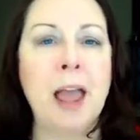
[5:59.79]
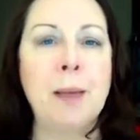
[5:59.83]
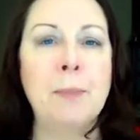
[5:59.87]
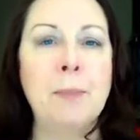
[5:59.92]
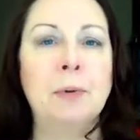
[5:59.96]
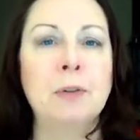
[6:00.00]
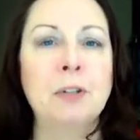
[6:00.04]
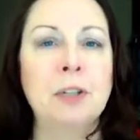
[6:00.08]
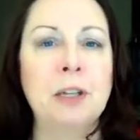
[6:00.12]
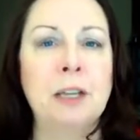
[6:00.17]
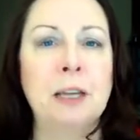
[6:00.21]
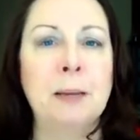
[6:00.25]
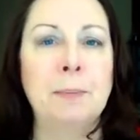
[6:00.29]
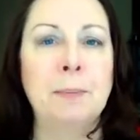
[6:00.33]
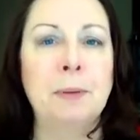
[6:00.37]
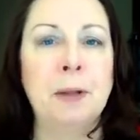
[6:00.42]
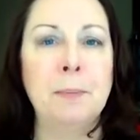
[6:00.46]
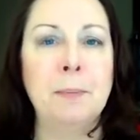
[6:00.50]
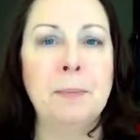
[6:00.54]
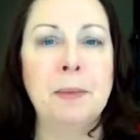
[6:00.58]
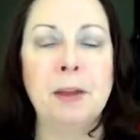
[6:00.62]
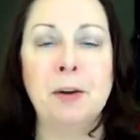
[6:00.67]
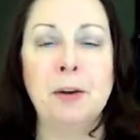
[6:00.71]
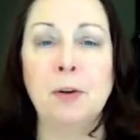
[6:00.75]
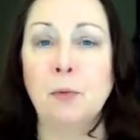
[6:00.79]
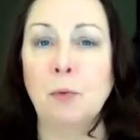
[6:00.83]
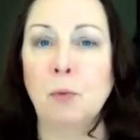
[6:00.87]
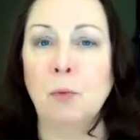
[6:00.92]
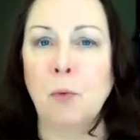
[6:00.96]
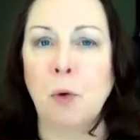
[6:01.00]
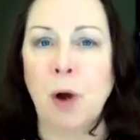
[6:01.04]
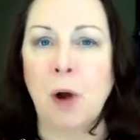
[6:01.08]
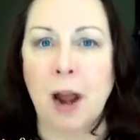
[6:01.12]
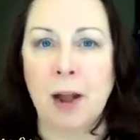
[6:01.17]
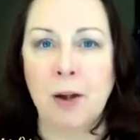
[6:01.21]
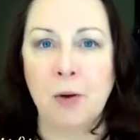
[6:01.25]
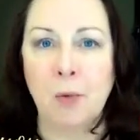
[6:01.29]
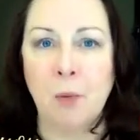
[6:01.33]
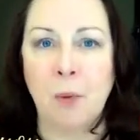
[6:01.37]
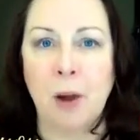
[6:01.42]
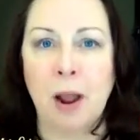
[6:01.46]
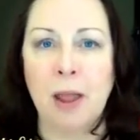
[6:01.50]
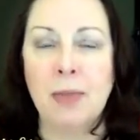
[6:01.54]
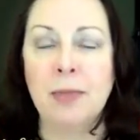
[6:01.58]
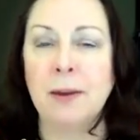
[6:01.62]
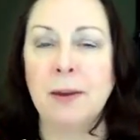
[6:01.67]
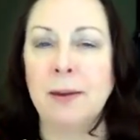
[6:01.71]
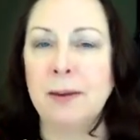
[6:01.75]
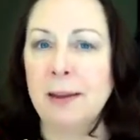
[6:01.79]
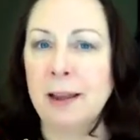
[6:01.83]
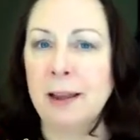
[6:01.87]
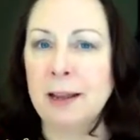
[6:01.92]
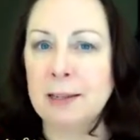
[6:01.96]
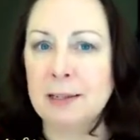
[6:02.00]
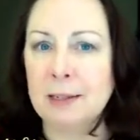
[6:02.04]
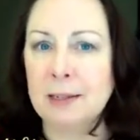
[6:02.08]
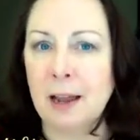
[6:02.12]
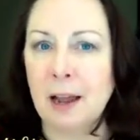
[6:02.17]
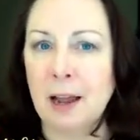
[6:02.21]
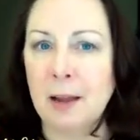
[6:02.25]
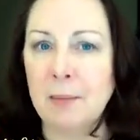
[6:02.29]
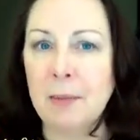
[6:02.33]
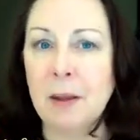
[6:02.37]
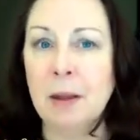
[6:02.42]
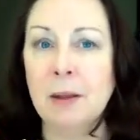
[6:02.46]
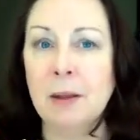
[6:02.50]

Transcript: able to implement right away the next time